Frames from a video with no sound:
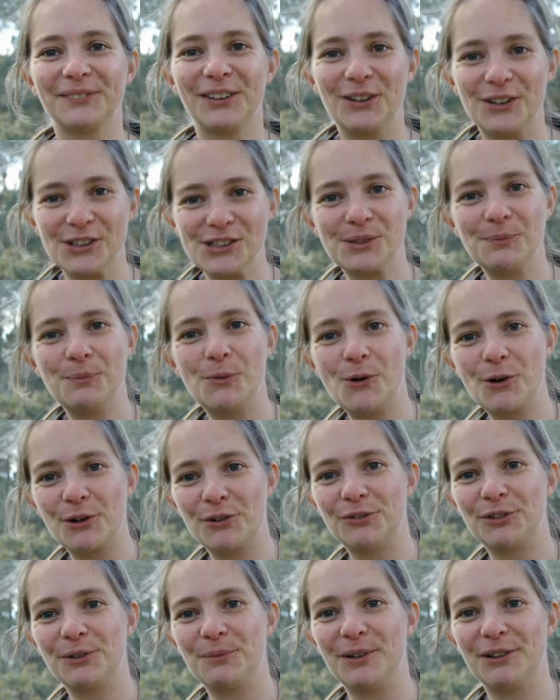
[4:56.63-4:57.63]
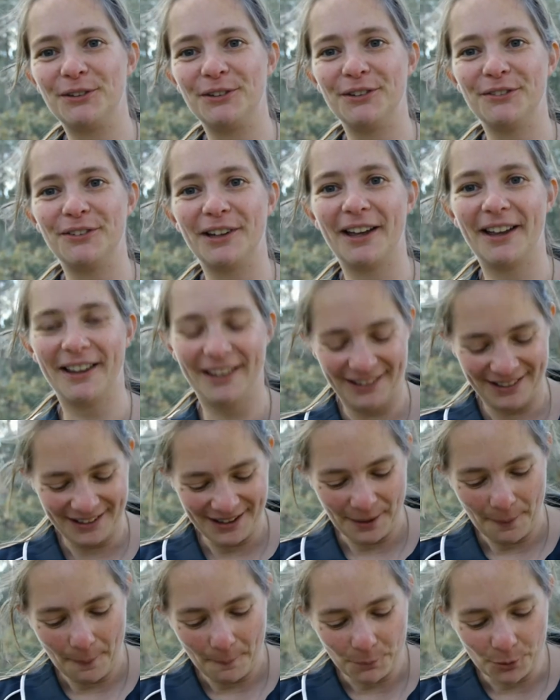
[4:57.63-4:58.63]
got some water from the river,
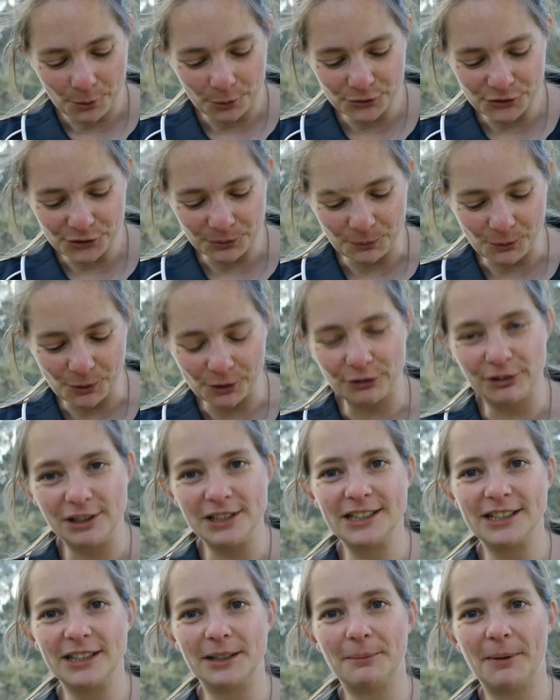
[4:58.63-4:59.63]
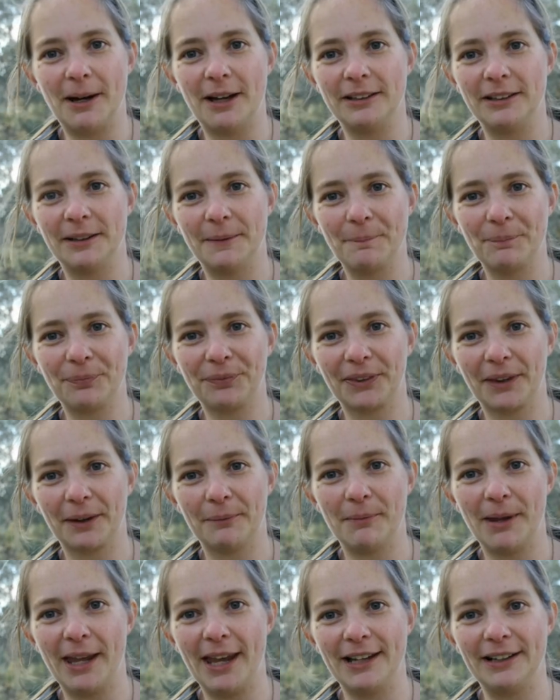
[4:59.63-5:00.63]
poured some water into the mud,
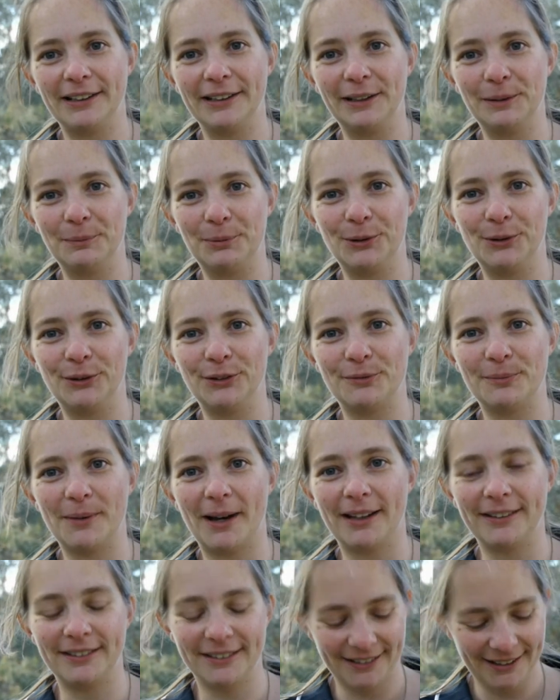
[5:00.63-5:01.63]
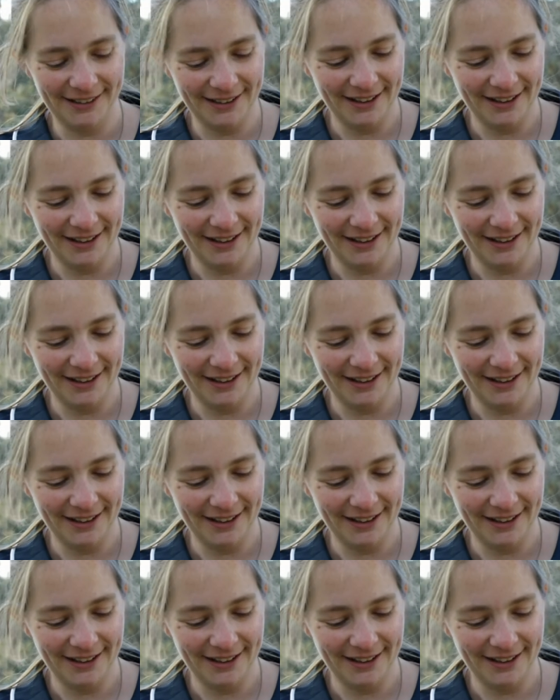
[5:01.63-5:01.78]
made a little pool of mud,